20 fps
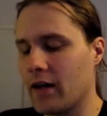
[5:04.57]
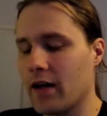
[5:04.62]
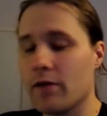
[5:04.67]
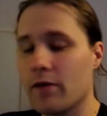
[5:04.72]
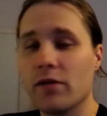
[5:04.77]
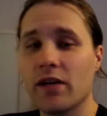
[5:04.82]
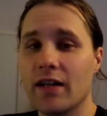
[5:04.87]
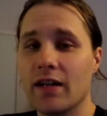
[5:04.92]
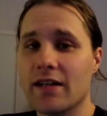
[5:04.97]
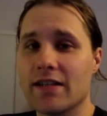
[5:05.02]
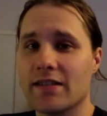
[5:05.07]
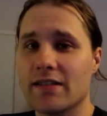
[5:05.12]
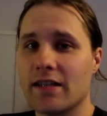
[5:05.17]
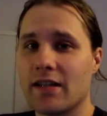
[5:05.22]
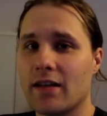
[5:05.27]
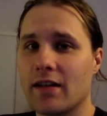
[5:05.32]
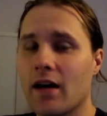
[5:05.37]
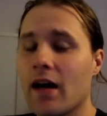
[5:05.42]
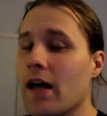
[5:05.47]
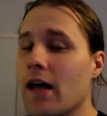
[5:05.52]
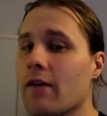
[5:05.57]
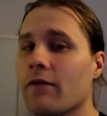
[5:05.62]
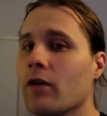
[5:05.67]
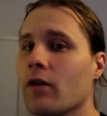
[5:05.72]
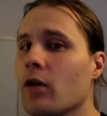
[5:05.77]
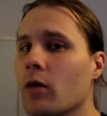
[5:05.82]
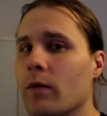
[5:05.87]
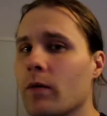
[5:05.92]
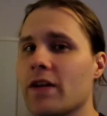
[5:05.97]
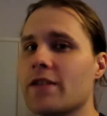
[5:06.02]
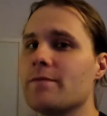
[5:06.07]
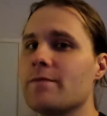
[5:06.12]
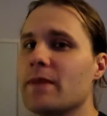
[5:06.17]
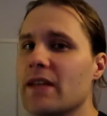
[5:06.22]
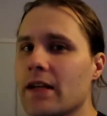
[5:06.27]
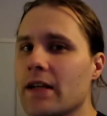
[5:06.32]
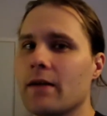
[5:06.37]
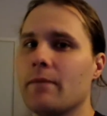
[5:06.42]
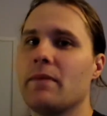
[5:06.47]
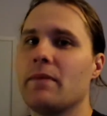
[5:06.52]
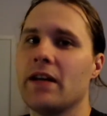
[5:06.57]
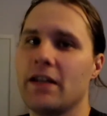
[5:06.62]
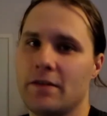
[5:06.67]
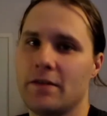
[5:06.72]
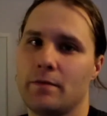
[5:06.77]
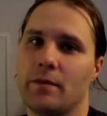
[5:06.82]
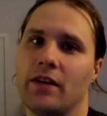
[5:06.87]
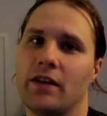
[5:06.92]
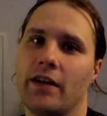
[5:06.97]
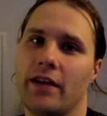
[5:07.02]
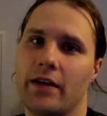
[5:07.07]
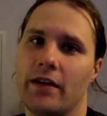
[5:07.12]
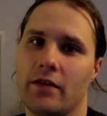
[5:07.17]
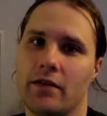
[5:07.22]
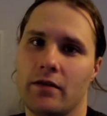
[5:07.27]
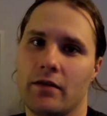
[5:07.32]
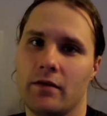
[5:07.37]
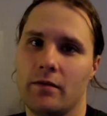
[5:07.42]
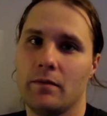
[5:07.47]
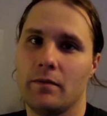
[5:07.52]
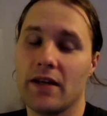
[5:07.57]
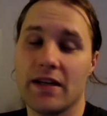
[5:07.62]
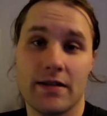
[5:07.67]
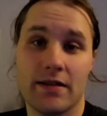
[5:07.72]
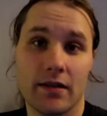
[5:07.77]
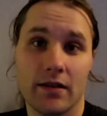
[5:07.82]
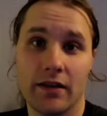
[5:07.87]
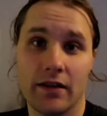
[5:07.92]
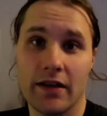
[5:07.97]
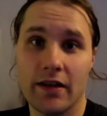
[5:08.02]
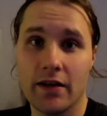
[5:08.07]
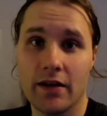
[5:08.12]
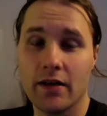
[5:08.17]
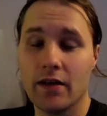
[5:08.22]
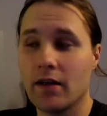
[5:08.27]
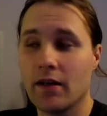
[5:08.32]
I realized that I have always been a bass player, basically.